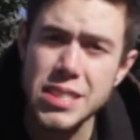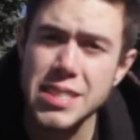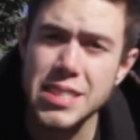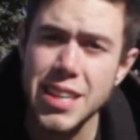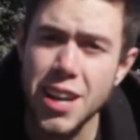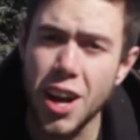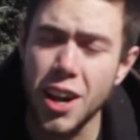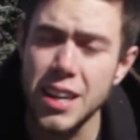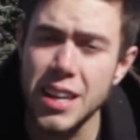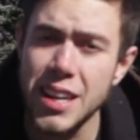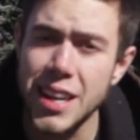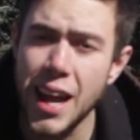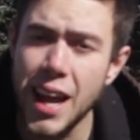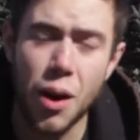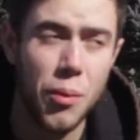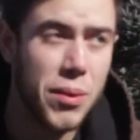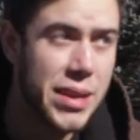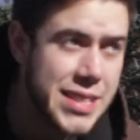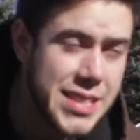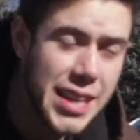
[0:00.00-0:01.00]
thing on and out.
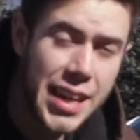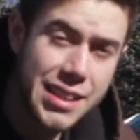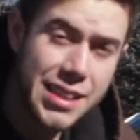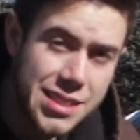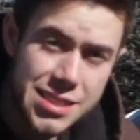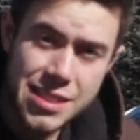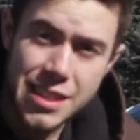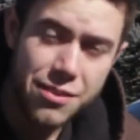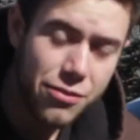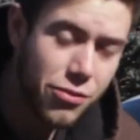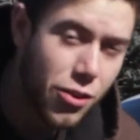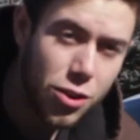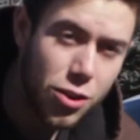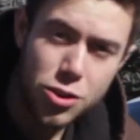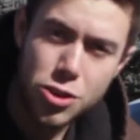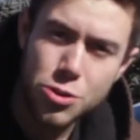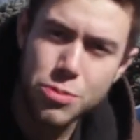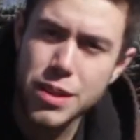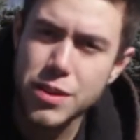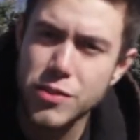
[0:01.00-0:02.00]
We can take this thing for a
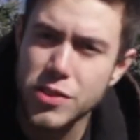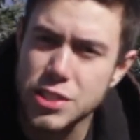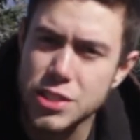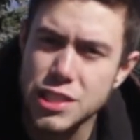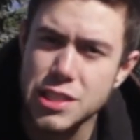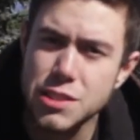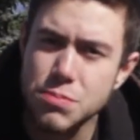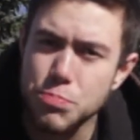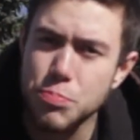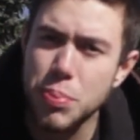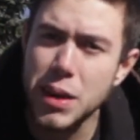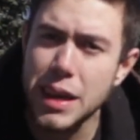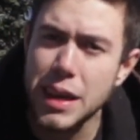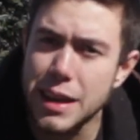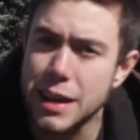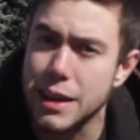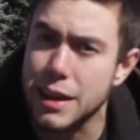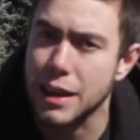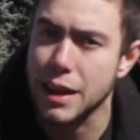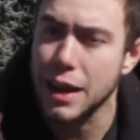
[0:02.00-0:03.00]
little bit of a
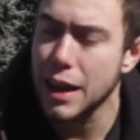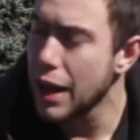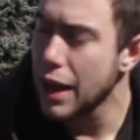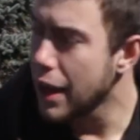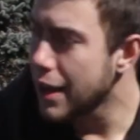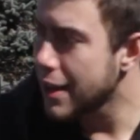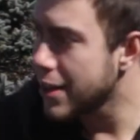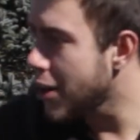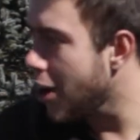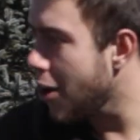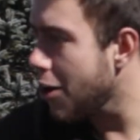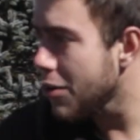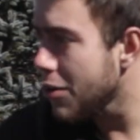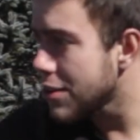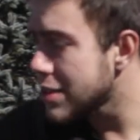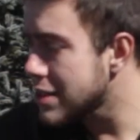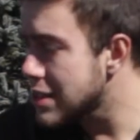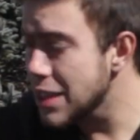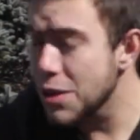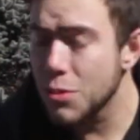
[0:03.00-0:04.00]
spin, you
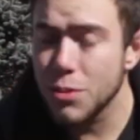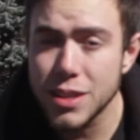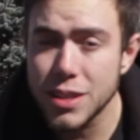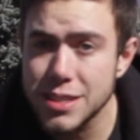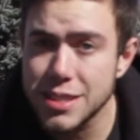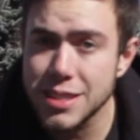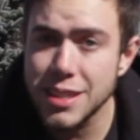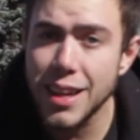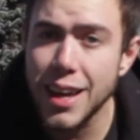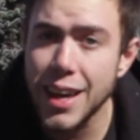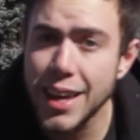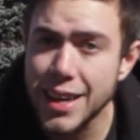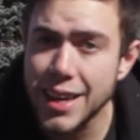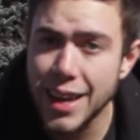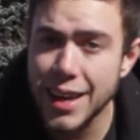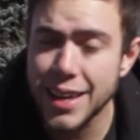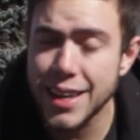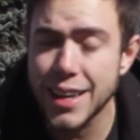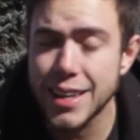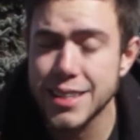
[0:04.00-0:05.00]
know, see what it's like.
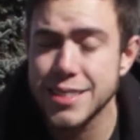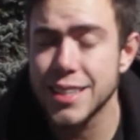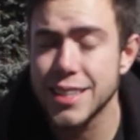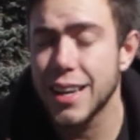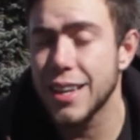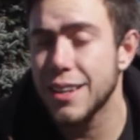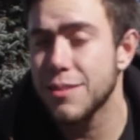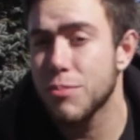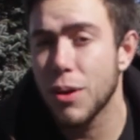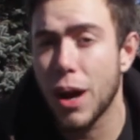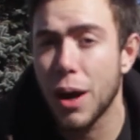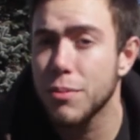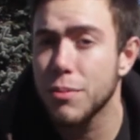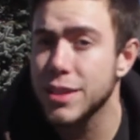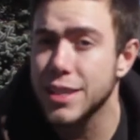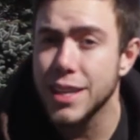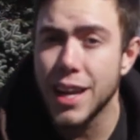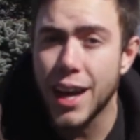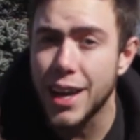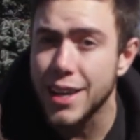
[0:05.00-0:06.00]
I guess
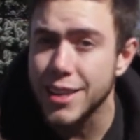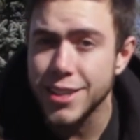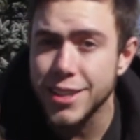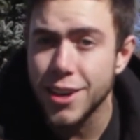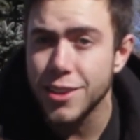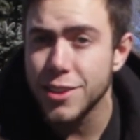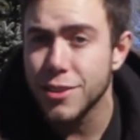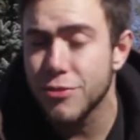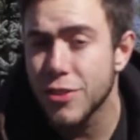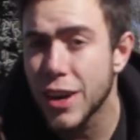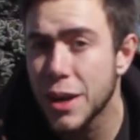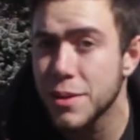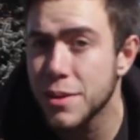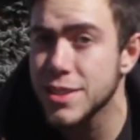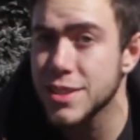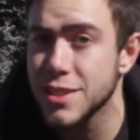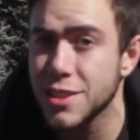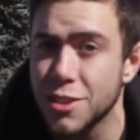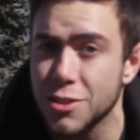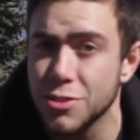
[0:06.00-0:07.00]
probably not, you know, the frame is
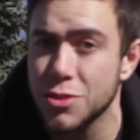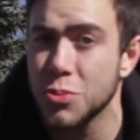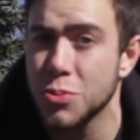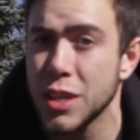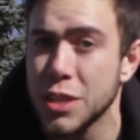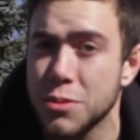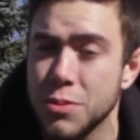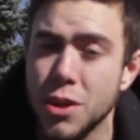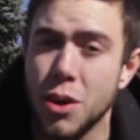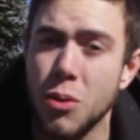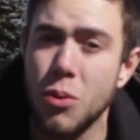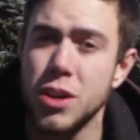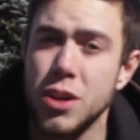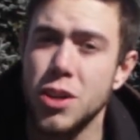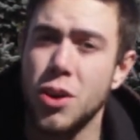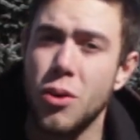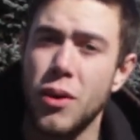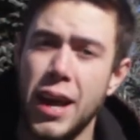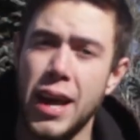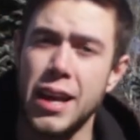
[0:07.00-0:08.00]
a little tweaked. We don't want to
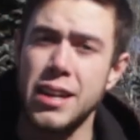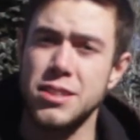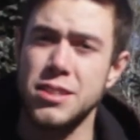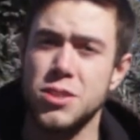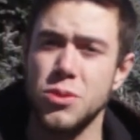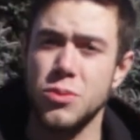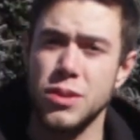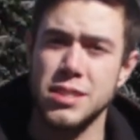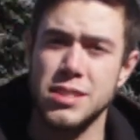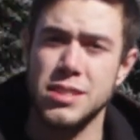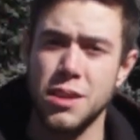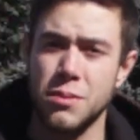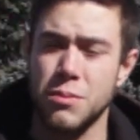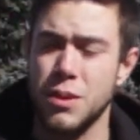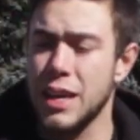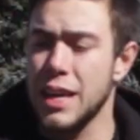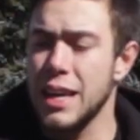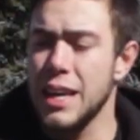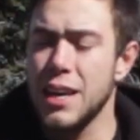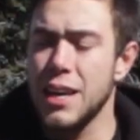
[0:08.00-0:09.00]
go ahead and doing some
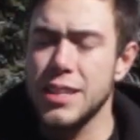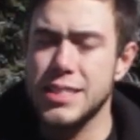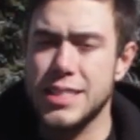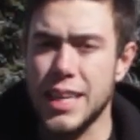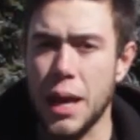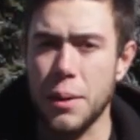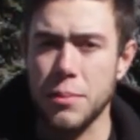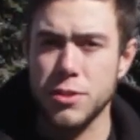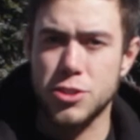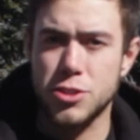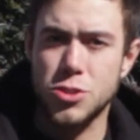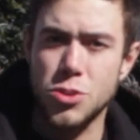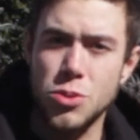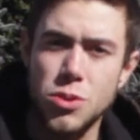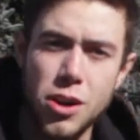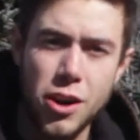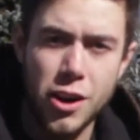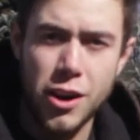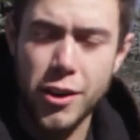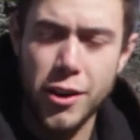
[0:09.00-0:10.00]
damage to
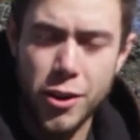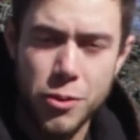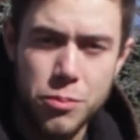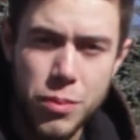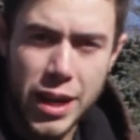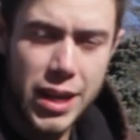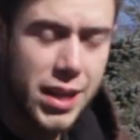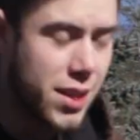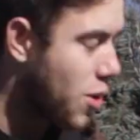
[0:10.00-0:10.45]
it or making